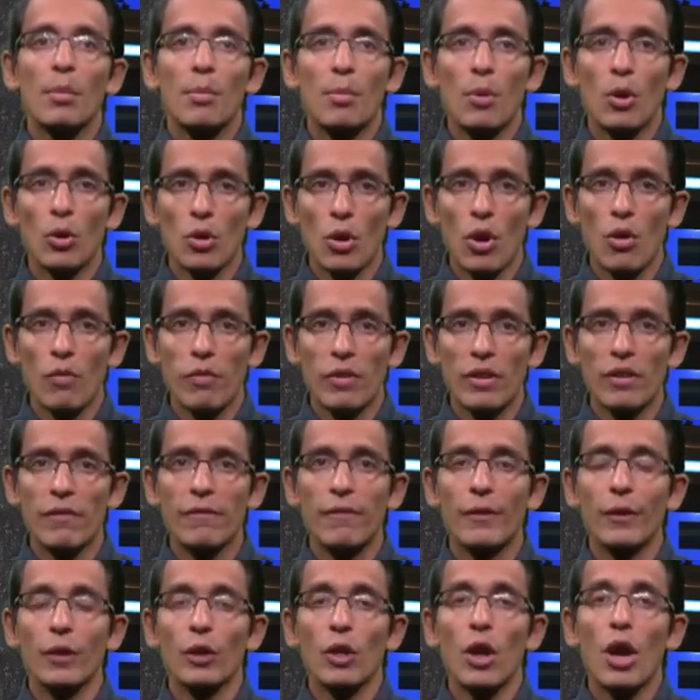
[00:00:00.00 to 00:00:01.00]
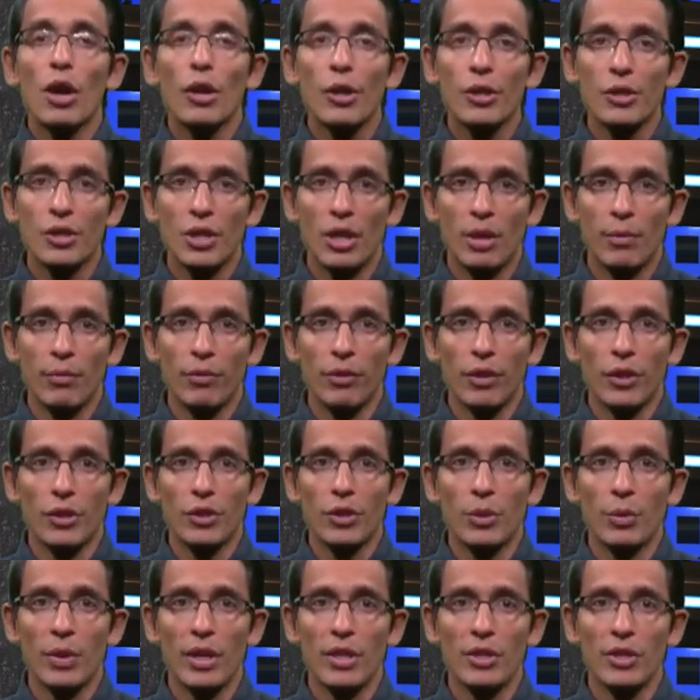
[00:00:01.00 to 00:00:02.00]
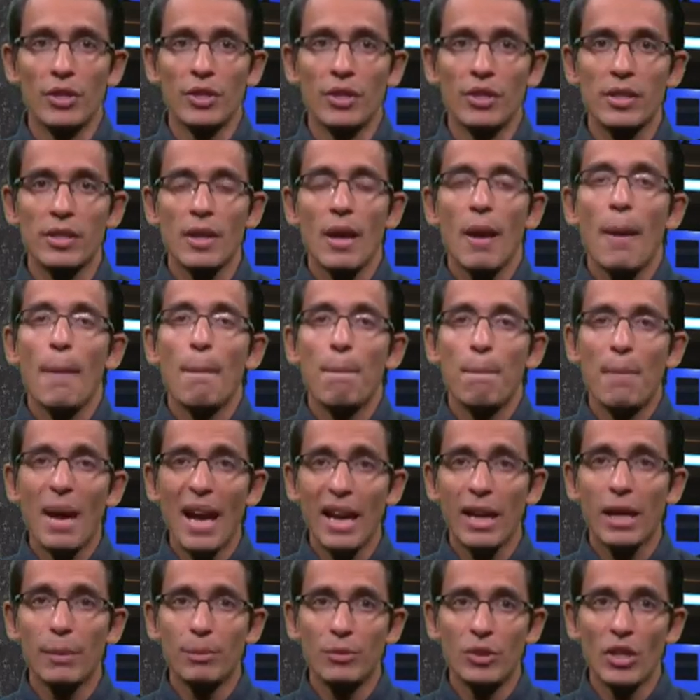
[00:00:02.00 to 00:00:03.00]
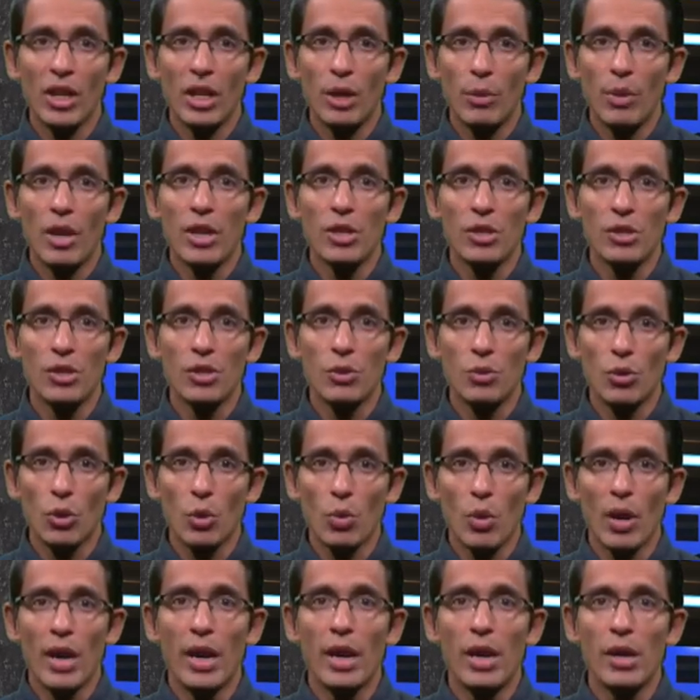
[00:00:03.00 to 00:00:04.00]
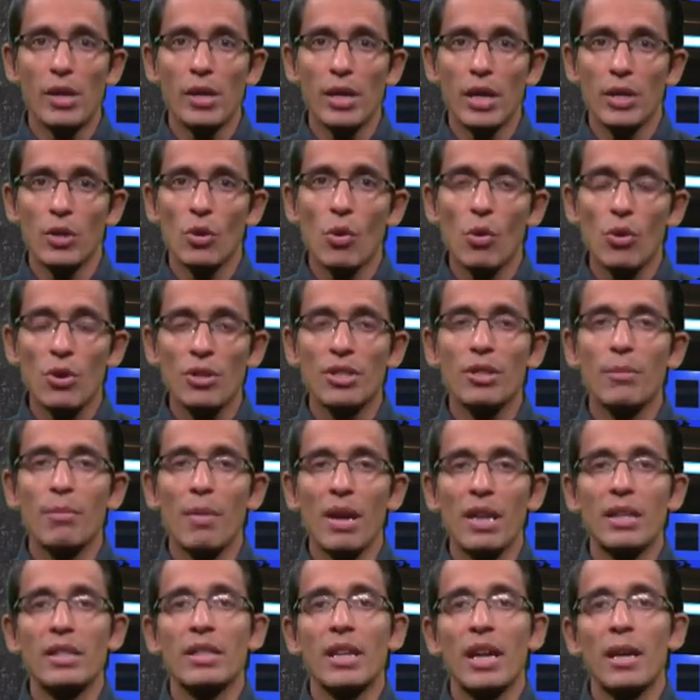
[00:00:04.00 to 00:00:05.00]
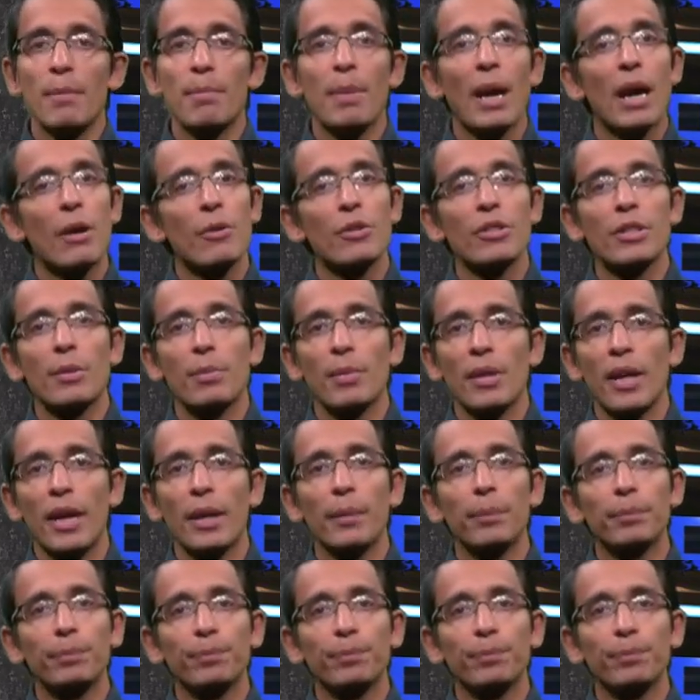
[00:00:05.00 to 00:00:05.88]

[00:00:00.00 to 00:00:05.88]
Moreover, for longer-term fluctuations, backup generation is required in order to maintain power supply.